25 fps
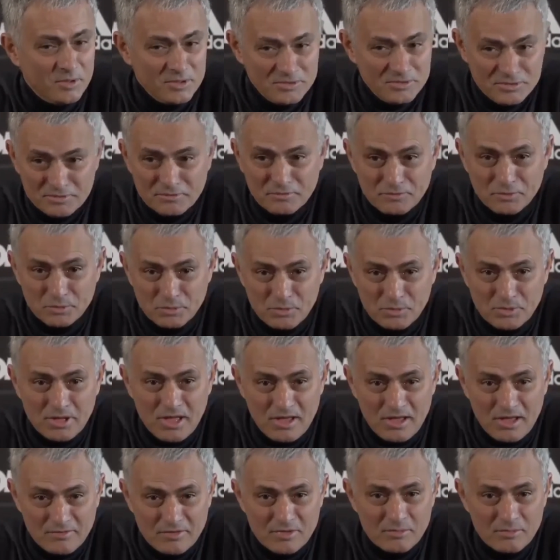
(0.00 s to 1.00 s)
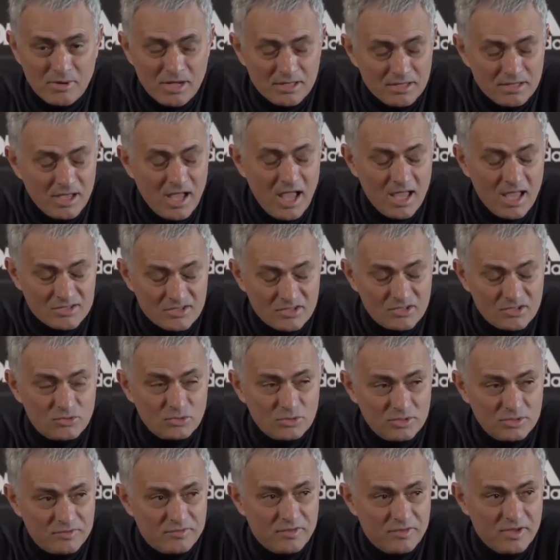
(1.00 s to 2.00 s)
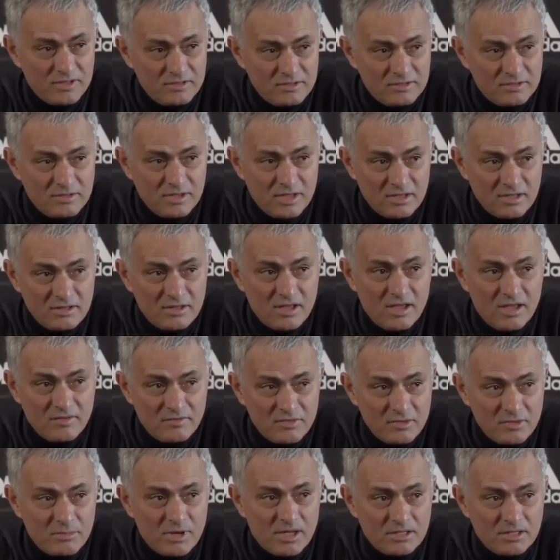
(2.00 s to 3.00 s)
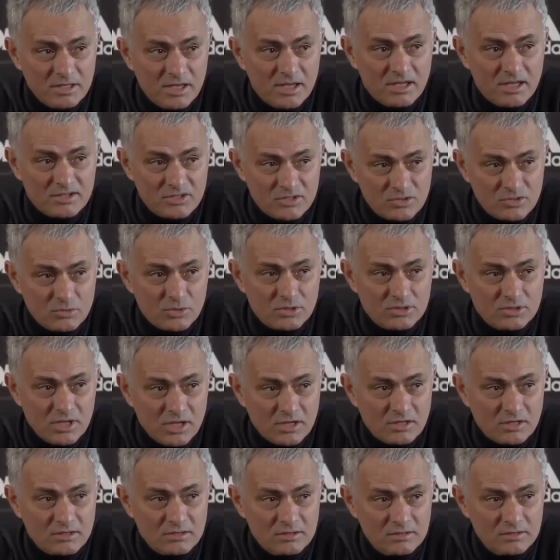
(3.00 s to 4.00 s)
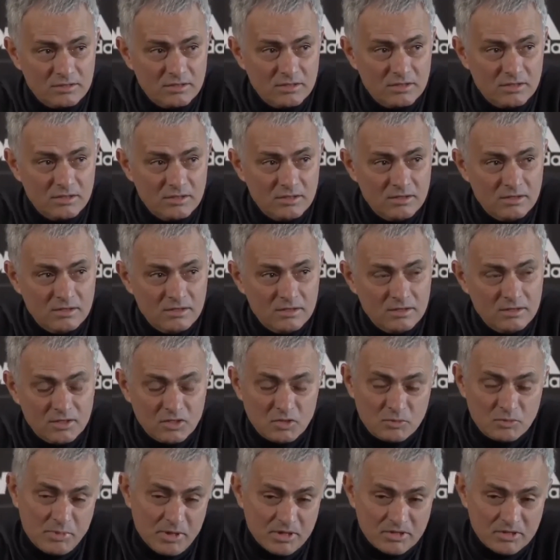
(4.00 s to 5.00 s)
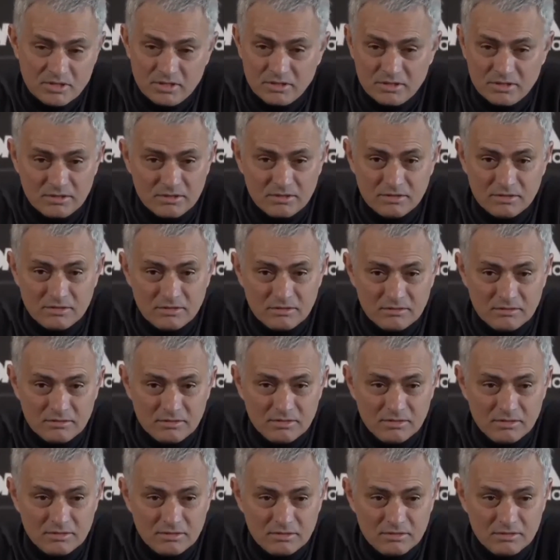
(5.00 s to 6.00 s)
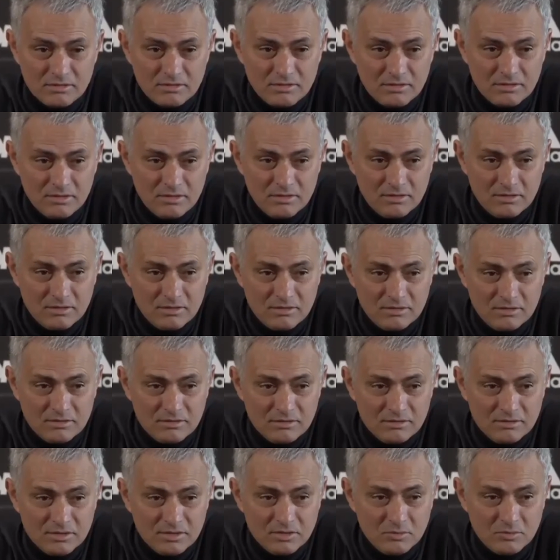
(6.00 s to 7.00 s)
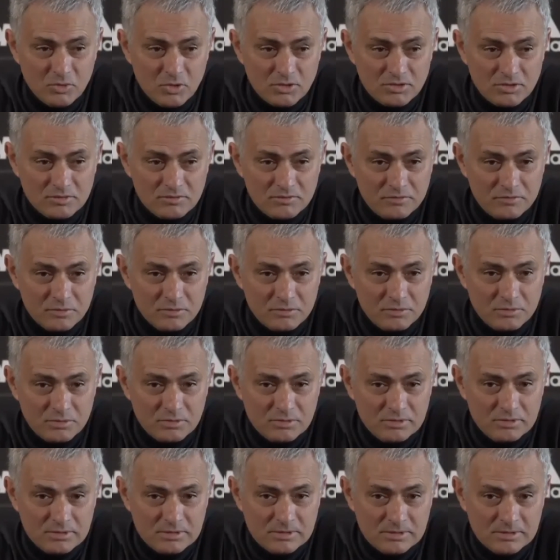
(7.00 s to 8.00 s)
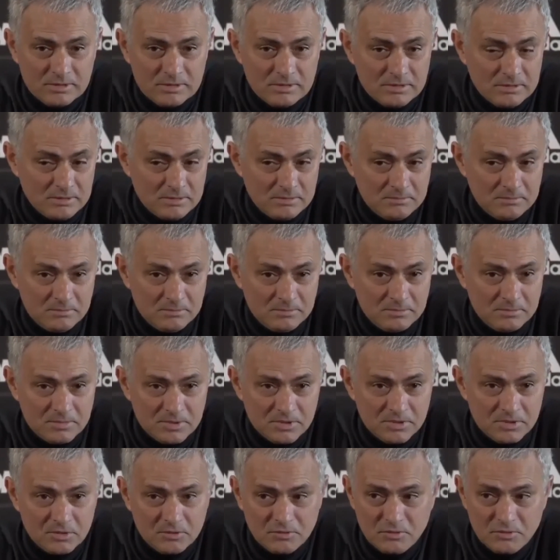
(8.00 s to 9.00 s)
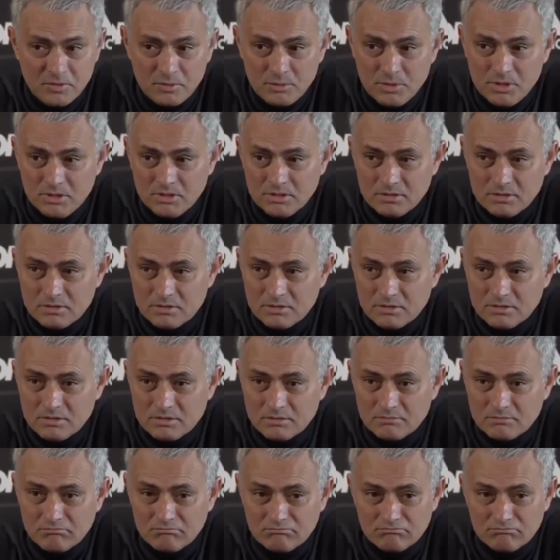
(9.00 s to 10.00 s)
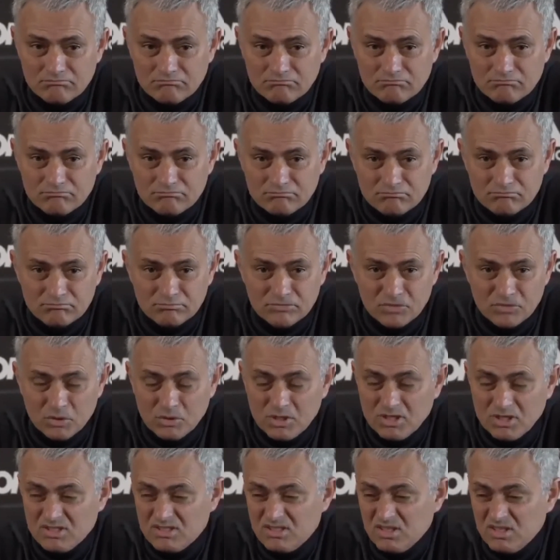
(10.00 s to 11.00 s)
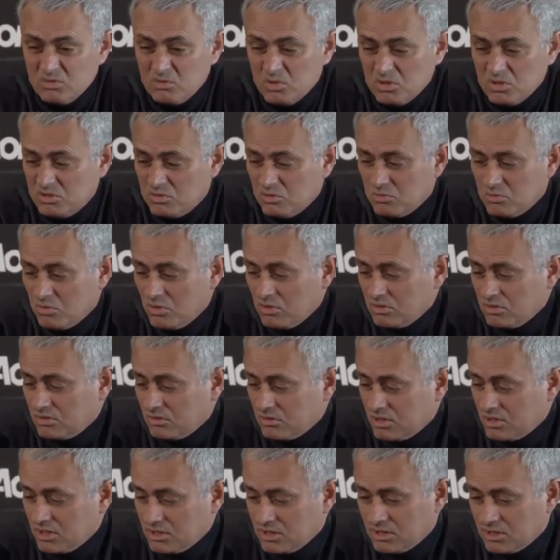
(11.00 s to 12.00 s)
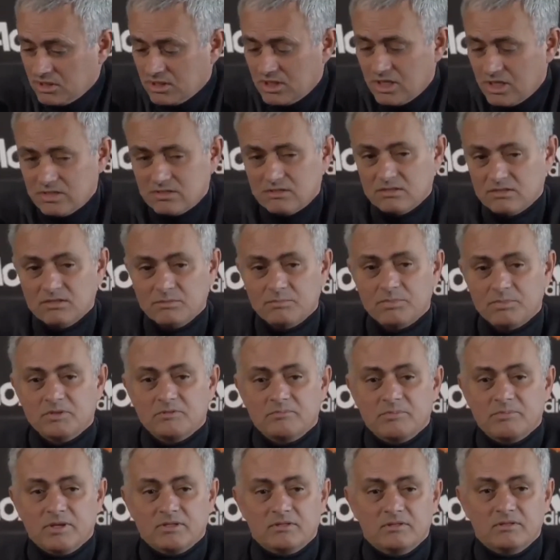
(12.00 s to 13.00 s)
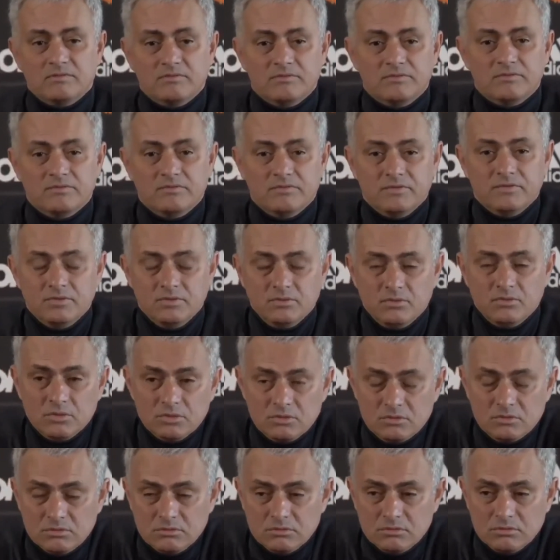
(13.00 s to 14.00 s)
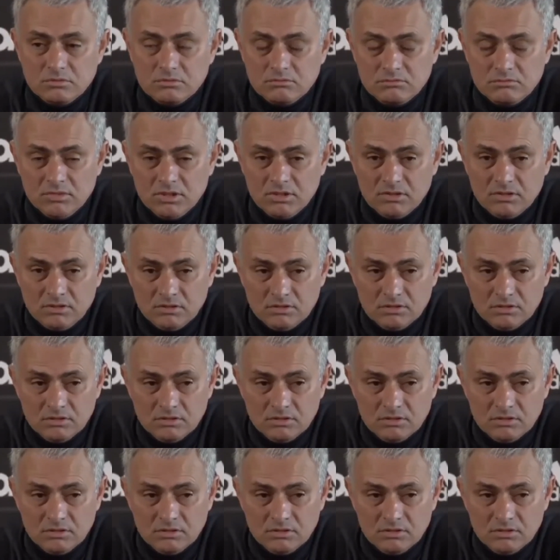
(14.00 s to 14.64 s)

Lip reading: Because in football, everybody has to defend and everybody has to attack, especially in modern football. So for me, it's, you can say what you want. You can analyze in the perspective you want to